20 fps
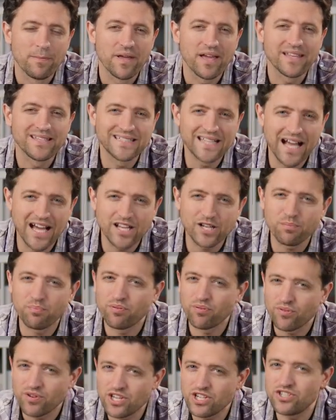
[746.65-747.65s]
and not
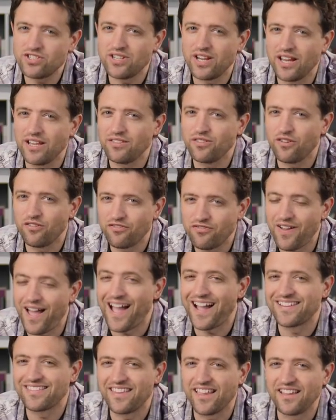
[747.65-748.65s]
appreciate the
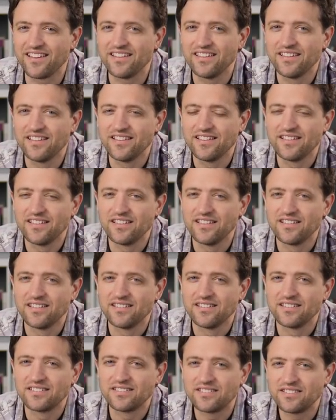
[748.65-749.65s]
fact that
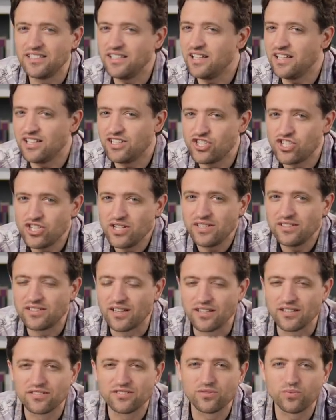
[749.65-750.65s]
seeing
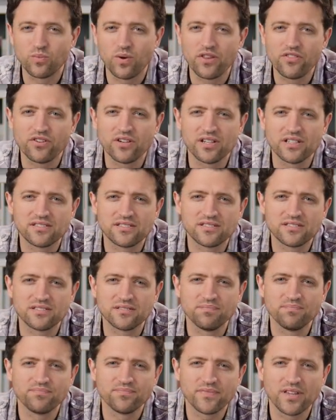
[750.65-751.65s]
Jesus, whether
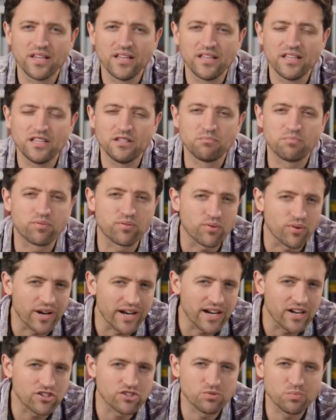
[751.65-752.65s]
it's in
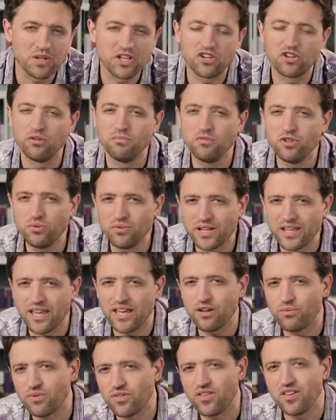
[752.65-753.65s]
prayers we
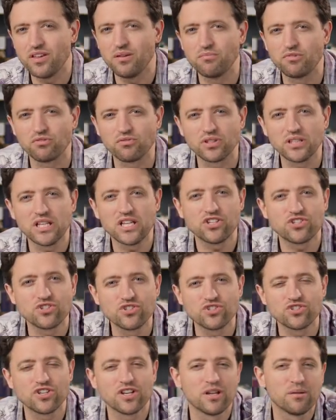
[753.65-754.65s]
communicate with him in
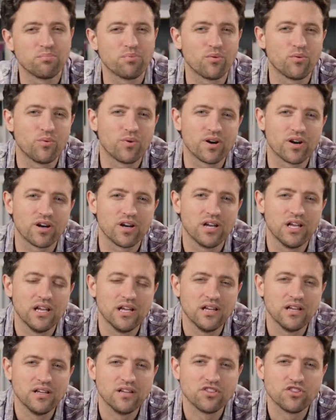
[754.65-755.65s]
relationship or
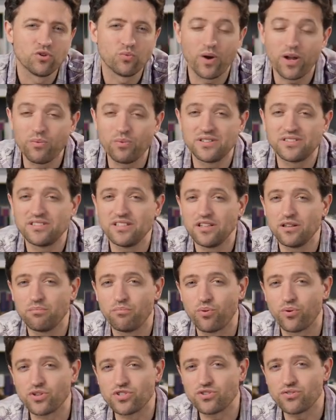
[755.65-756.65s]
the way we see him
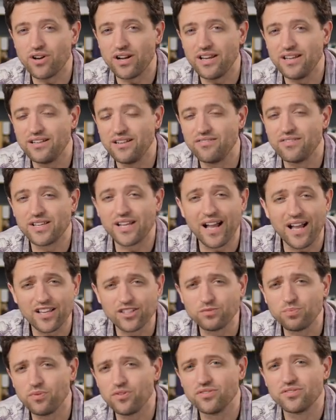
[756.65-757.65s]
portrayed in the
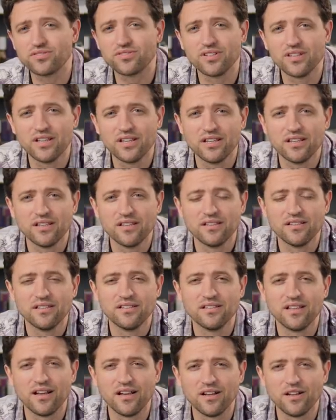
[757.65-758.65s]
Gospels,
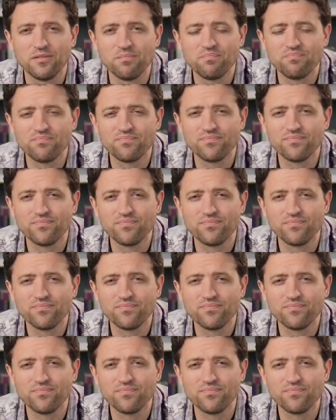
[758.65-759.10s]
um,